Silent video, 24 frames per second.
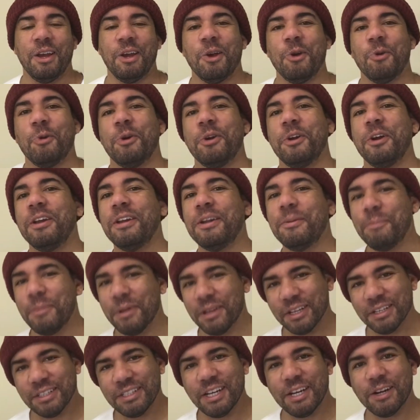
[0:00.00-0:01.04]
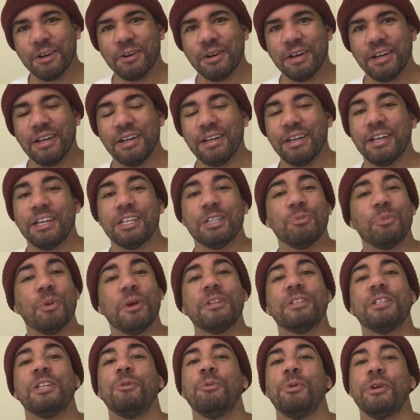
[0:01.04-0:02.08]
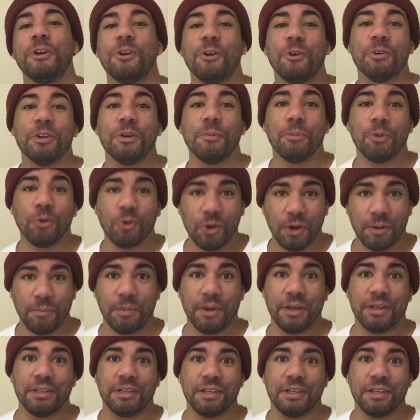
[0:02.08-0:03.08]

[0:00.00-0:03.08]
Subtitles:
When you're in the military, especially when you're on deployment,